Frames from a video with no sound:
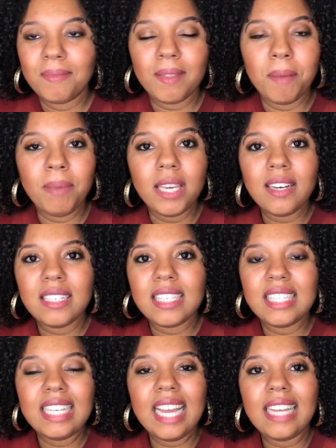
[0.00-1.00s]
because
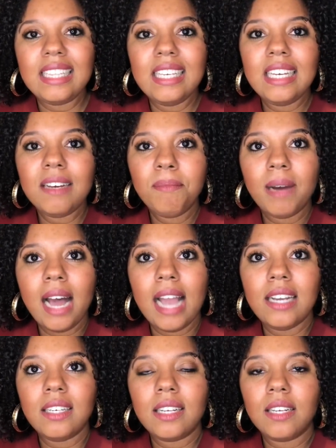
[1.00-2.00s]
the idea
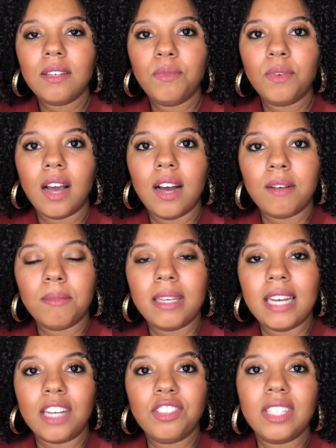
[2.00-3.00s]
behind it, it
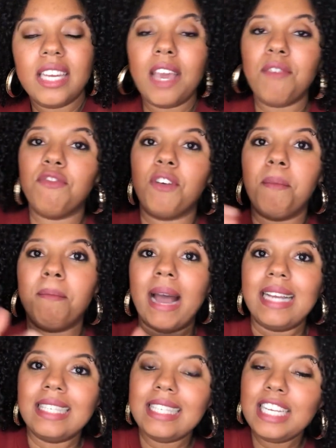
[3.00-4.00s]
actually came from my
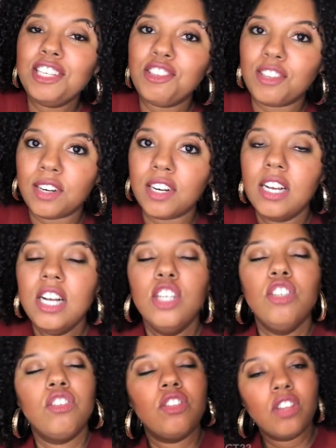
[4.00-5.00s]
sister.
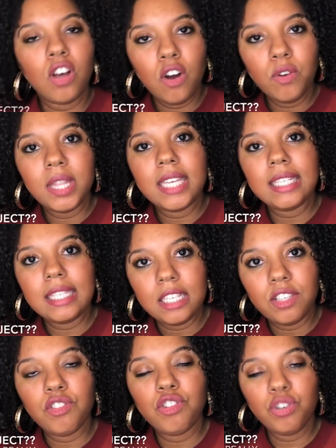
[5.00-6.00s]
So this
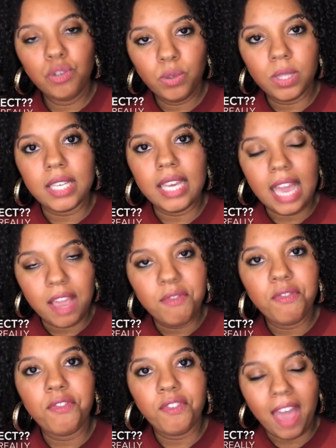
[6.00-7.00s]
is truly a
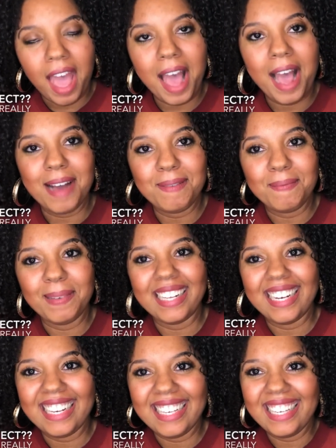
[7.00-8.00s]

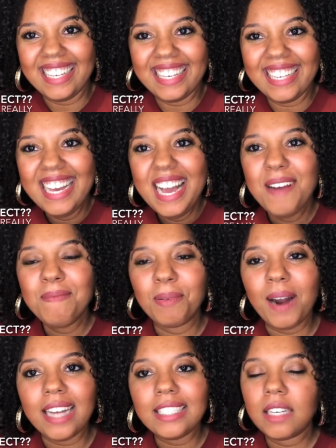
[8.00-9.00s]
family
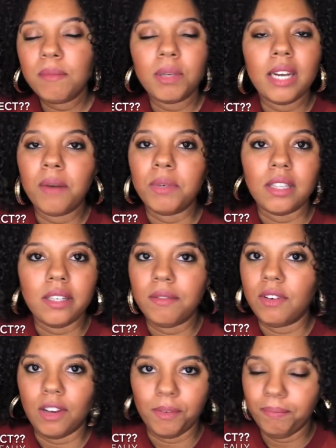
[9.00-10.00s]
project, but not really.
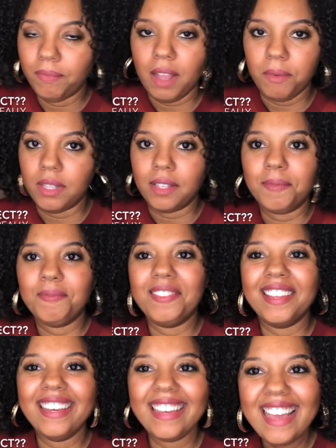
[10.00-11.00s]
No, not really.
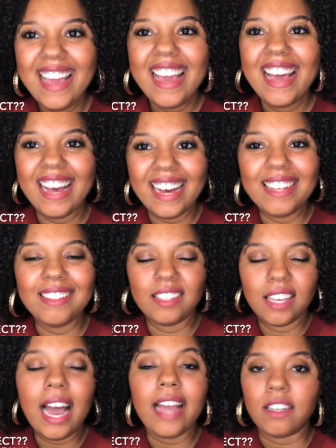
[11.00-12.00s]

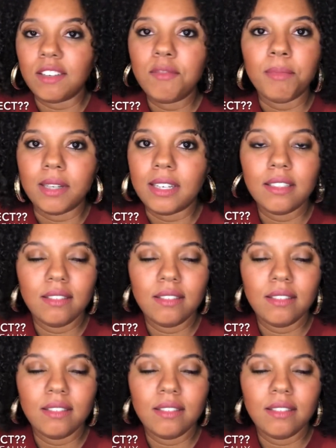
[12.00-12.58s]
Kind of, but